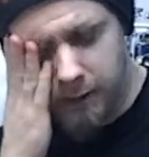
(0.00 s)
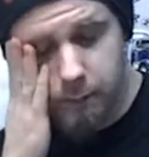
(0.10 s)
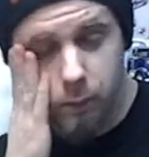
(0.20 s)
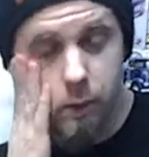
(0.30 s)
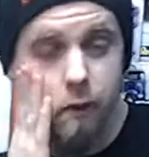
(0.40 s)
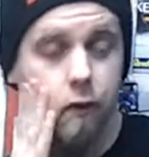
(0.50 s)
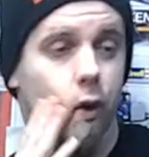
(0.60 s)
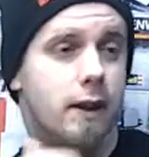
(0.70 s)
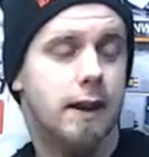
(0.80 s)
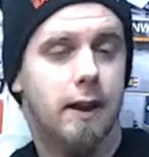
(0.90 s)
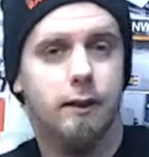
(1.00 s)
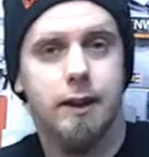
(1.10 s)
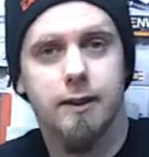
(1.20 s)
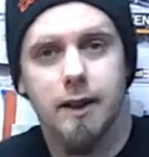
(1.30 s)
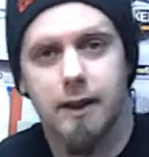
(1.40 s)
committee board for the Gala
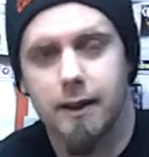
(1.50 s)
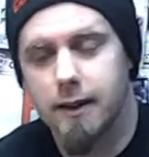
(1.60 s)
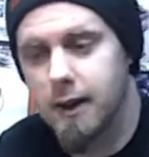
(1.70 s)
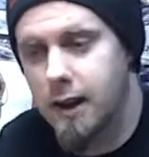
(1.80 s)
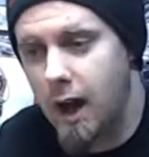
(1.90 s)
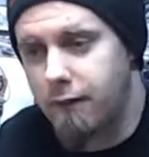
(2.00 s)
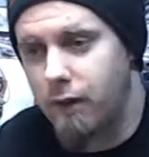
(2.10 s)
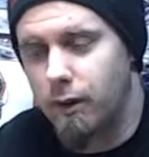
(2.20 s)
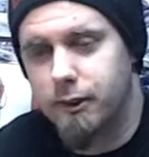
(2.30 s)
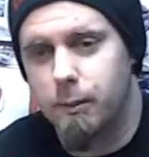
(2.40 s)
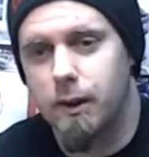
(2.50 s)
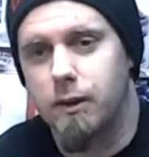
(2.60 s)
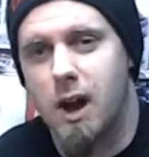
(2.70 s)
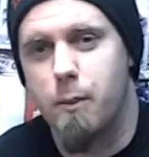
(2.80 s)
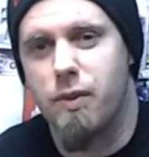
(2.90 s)
Days. I volunteered my
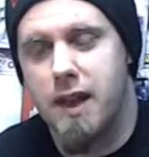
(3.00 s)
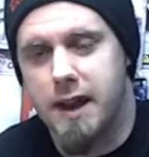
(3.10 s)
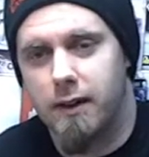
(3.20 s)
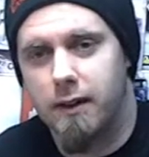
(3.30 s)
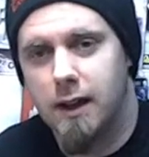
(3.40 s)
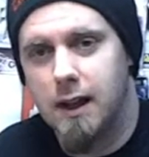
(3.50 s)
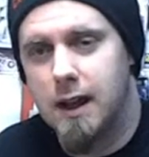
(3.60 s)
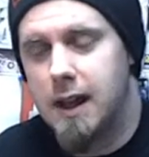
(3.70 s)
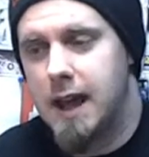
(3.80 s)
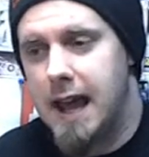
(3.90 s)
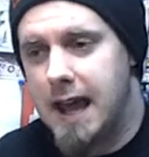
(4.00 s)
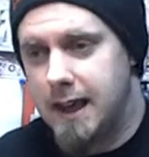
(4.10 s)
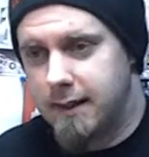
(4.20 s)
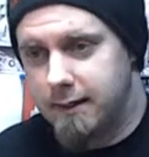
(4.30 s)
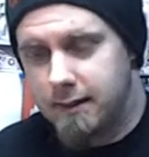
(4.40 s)
time there,
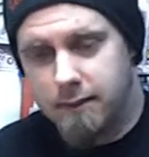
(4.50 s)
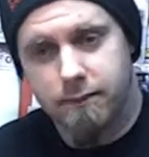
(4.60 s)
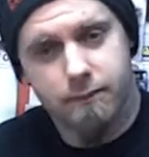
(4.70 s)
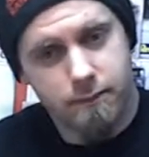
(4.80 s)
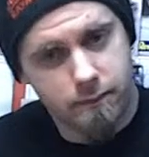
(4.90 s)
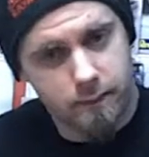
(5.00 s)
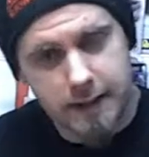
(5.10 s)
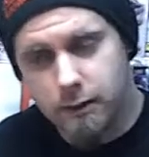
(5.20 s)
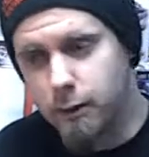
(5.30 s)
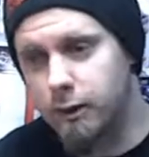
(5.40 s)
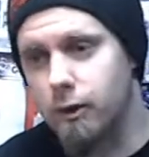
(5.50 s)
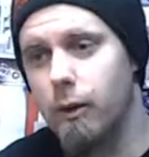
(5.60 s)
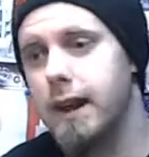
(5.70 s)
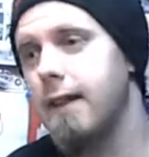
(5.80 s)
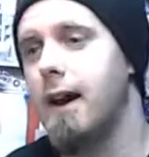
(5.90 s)
and in doing
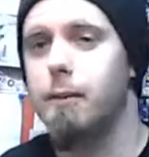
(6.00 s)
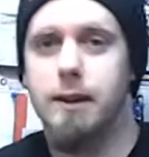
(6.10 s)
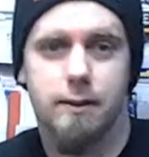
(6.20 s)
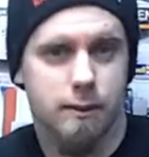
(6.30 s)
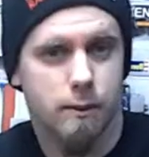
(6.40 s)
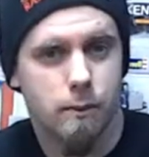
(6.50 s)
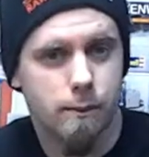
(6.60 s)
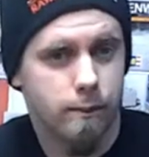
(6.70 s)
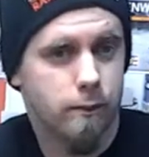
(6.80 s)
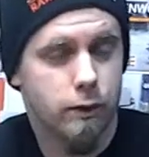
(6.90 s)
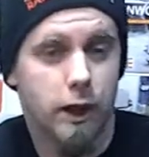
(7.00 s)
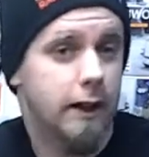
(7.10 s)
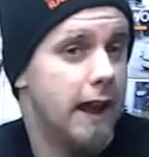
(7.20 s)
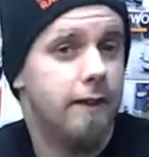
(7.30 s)
so, they allowed me to take